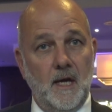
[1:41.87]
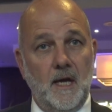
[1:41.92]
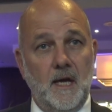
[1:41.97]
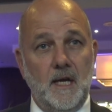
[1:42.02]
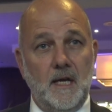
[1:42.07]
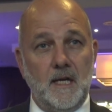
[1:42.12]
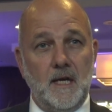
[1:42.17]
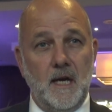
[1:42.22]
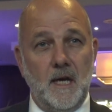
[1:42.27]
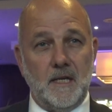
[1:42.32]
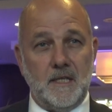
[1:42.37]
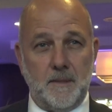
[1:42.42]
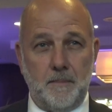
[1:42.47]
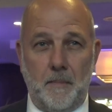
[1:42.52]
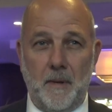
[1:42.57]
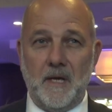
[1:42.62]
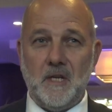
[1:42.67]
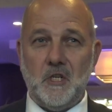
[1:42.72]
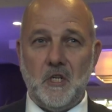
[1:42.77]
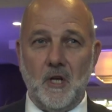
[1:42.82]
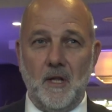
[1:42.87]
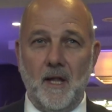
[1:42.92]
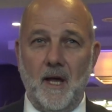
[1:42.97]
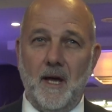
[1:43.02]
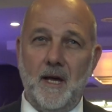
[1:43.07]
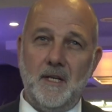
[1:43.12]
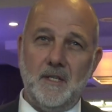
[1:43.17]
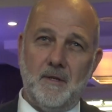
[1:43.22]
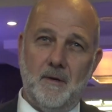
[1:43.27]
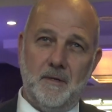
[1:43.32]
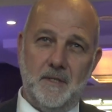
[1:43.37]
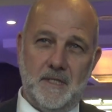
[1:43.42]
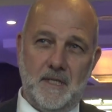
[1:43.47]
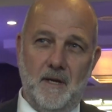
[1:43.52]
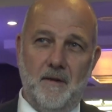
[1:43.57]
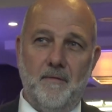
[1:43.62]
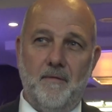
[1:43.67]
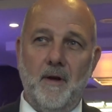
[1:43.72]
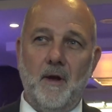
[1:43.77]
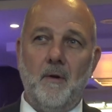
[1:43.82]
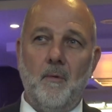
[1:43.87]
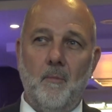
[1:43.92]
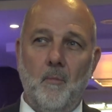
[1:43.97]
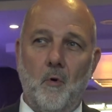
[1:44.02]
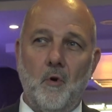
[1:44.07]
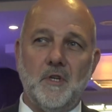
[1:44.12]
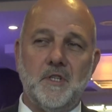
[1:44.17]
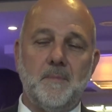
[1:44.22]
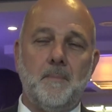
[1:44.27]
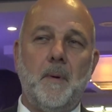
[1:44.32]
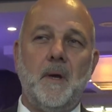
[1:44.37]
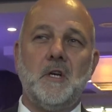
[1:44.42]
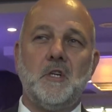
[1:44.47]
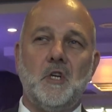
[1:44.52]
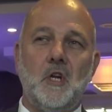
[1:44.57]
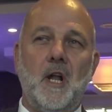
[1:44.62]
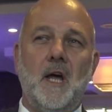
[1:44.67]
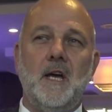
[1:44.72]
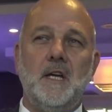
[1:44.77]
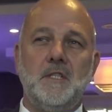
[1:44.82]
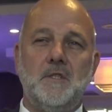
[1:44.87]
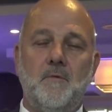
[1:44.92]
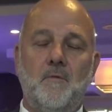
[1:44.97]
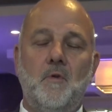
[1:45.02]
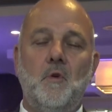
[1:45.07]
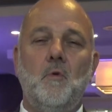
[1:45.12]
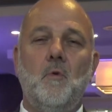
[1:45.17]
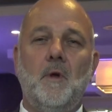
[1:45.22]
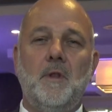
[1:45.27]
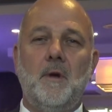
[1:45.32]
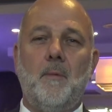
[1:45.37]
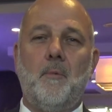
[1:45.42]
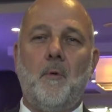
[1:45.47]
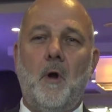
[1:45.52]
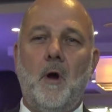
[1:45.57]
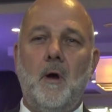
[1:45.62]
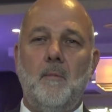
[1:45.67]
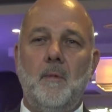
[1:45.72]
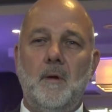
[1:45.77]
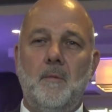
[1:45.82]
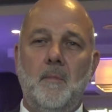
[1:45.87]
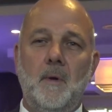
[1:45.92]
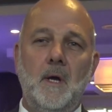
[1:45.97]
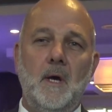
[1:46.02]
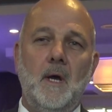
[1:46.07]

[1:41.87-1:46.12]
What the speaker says: a specialized, I'd say a more specialized view on the problem